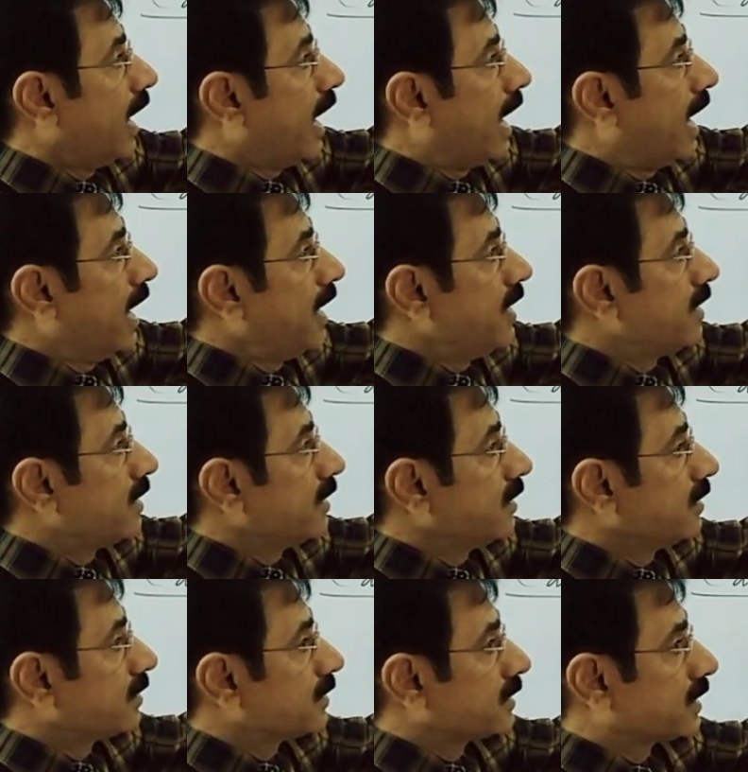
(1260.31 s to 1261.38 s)
And
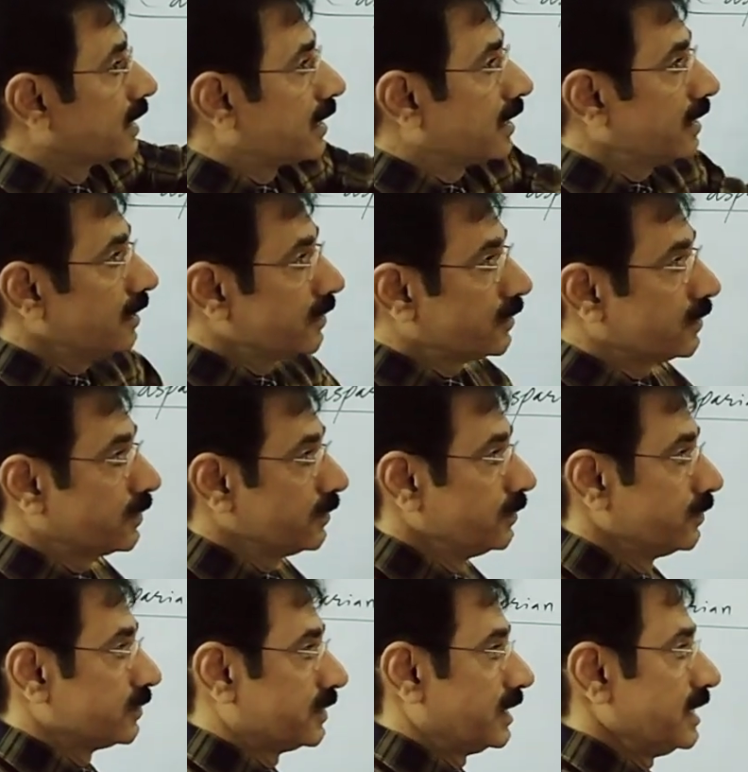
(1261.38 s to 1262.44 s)

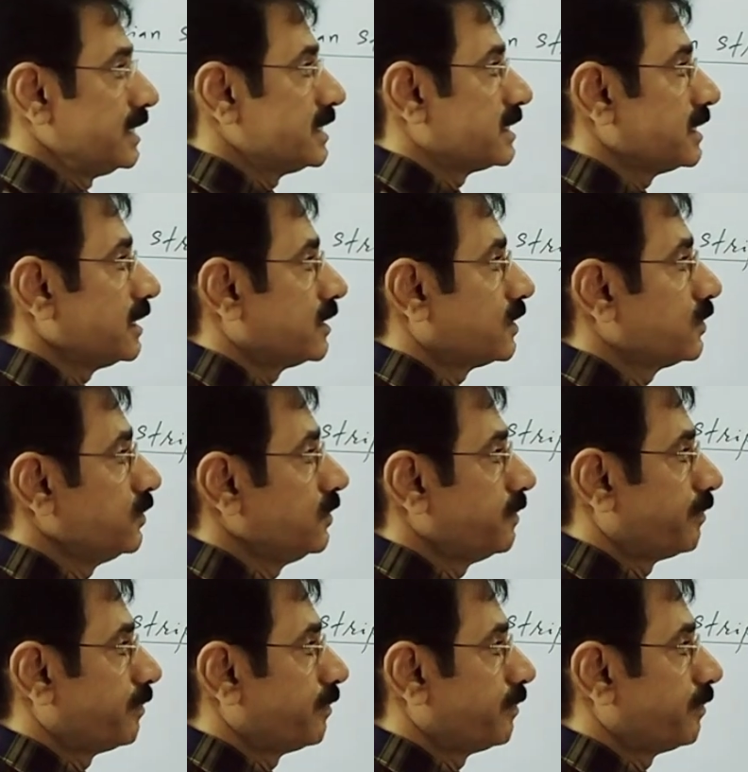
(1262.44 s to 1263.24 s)
these two